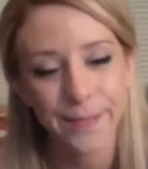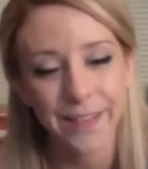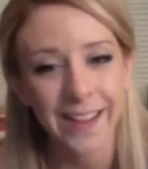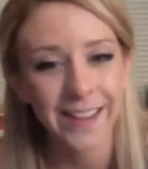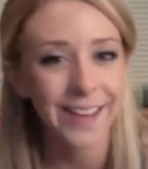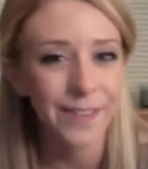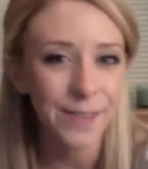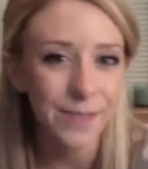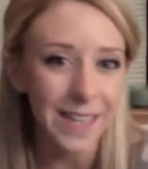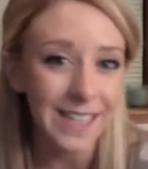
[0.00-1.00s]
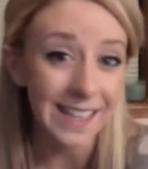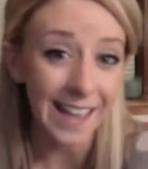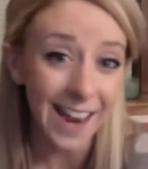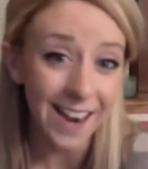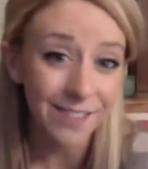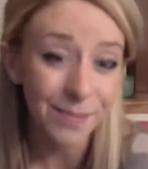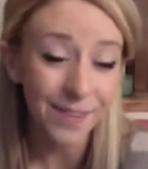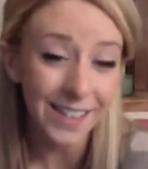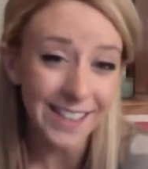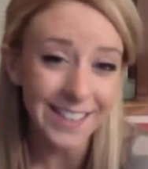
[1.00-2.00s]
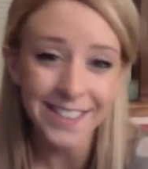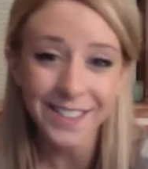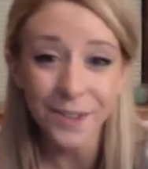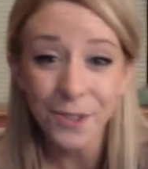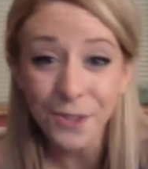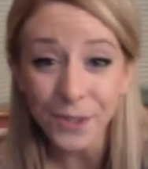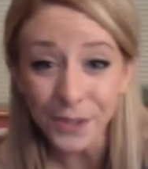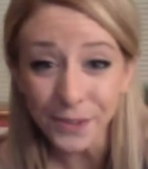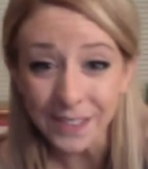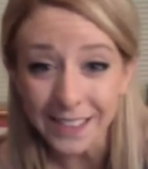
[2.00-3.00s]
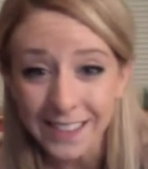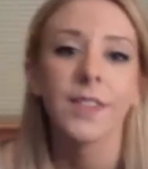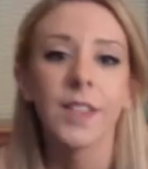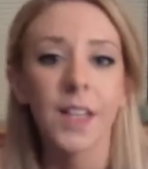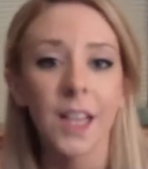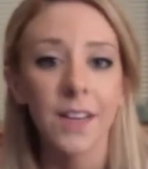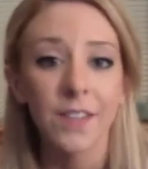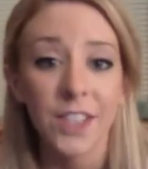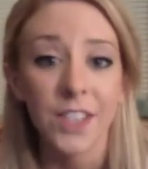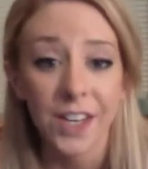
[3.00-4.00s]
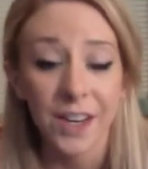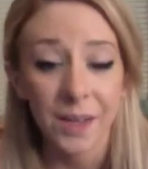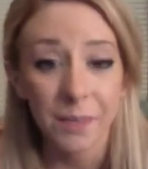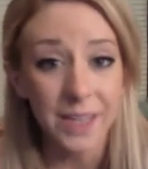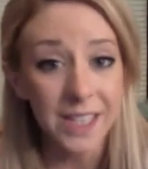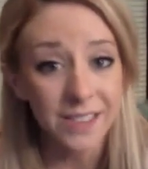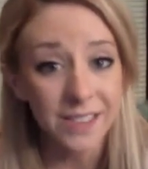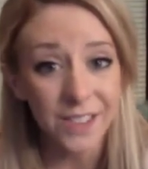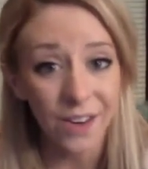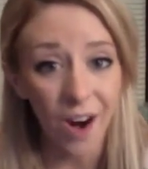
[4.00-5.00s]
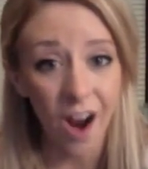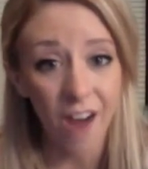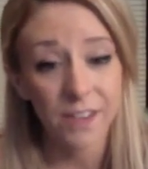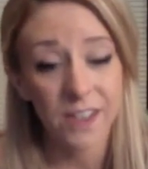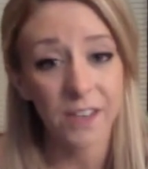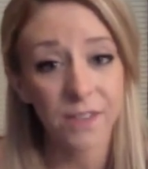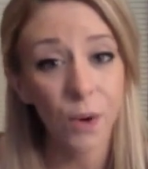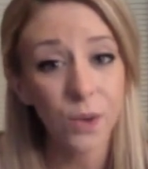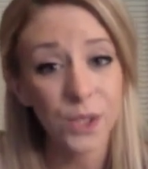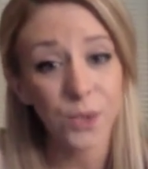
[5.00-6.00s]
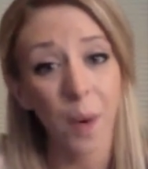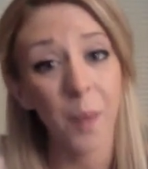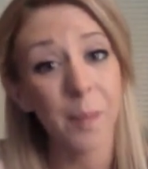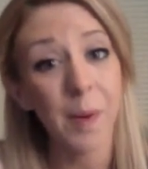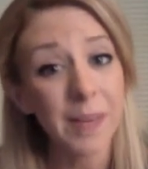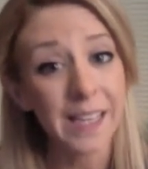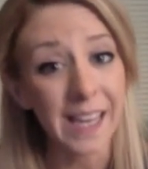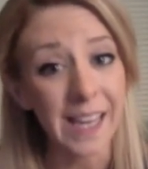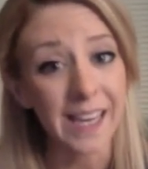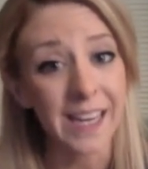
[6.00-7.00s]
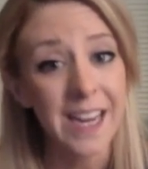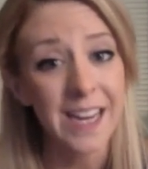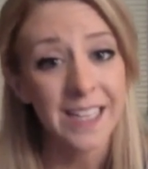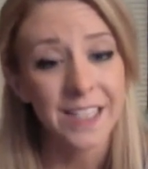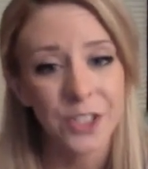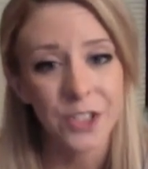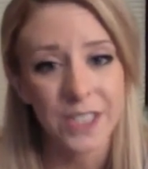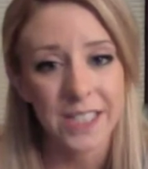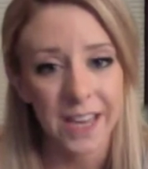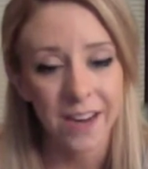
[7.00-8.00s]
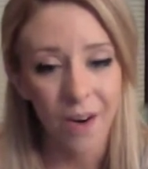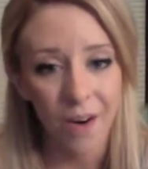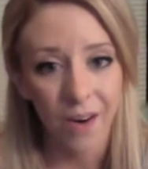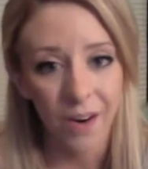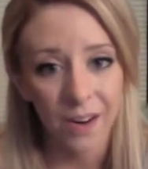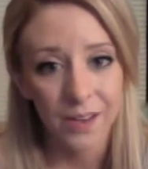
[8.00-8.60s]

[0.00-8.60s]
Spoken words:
And we may laugh, but it's so true. Vegetarian meals are often focused around mimicking dishes that are